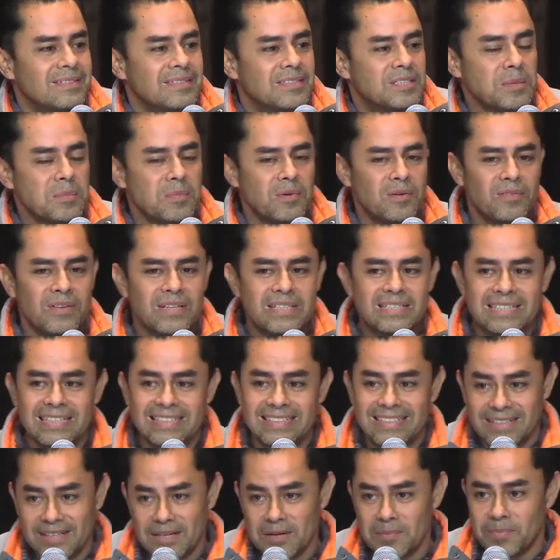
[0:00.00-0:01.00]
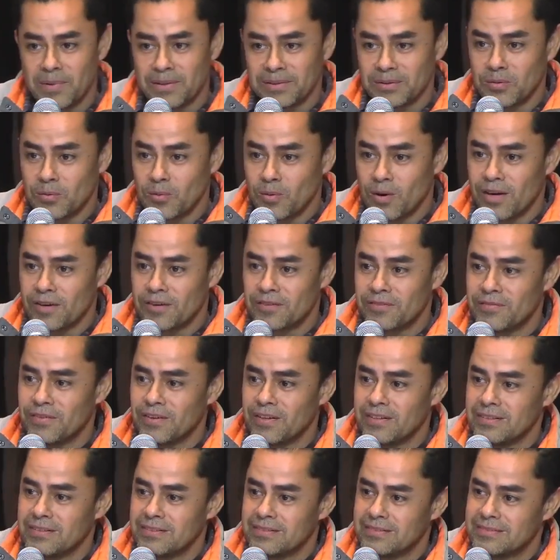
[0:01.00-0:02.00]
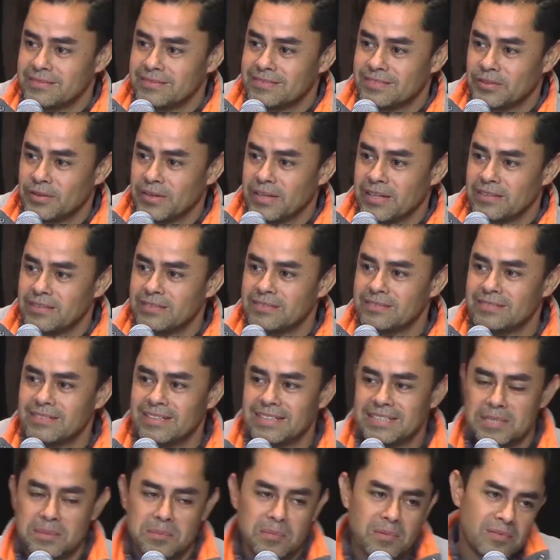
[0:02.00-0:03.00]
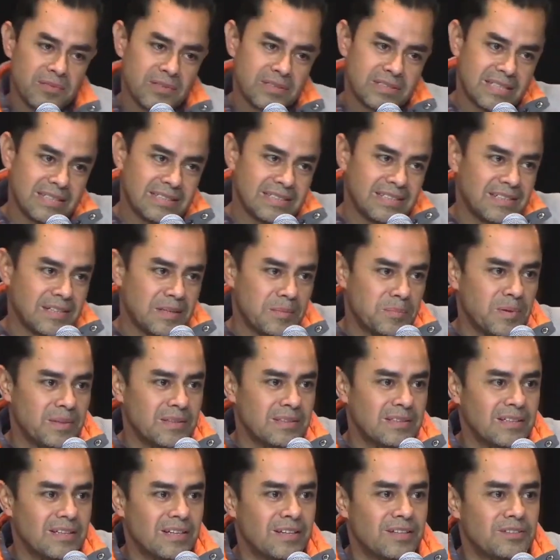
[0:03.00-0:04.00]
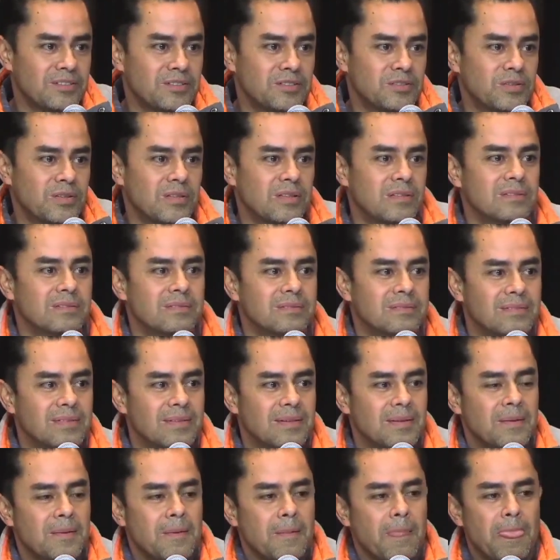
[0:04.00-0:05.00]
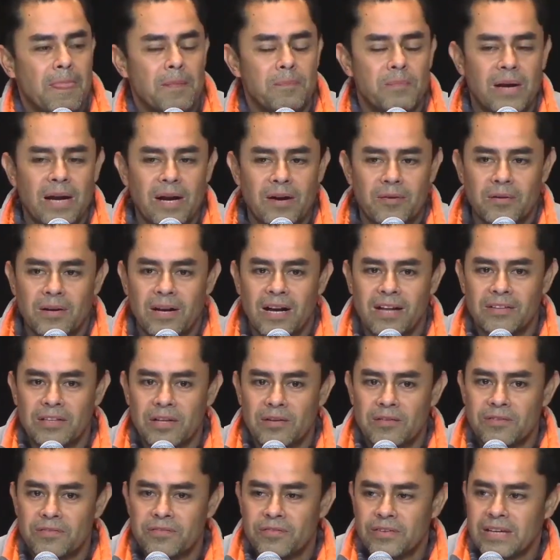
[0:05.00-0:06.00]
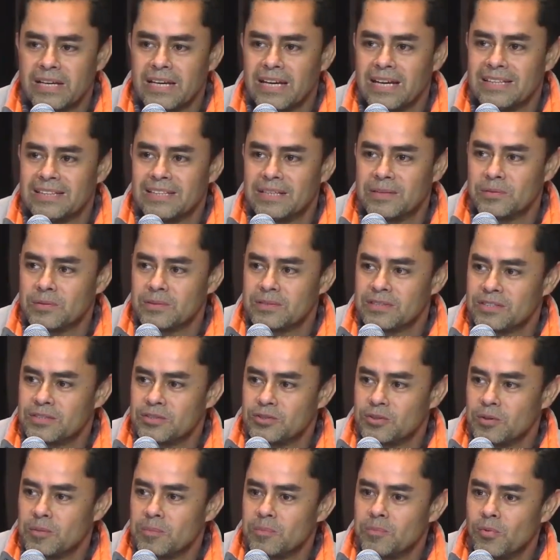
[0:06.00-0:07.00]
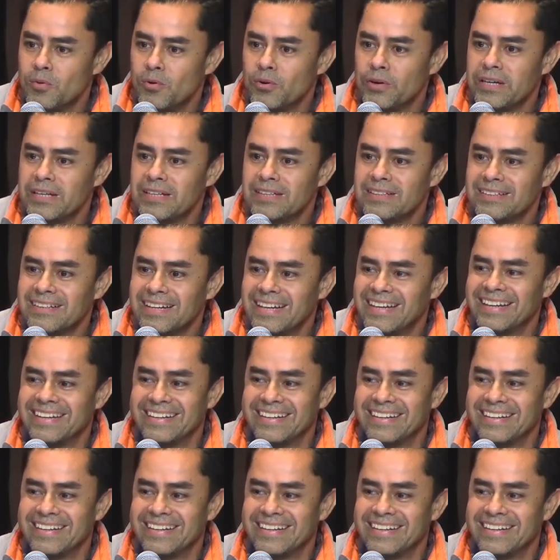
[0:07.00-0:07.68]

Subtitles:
some of us ended up on the waterfall trail and some of us ended up on the other trail. But I'll never forget, there was a certain point,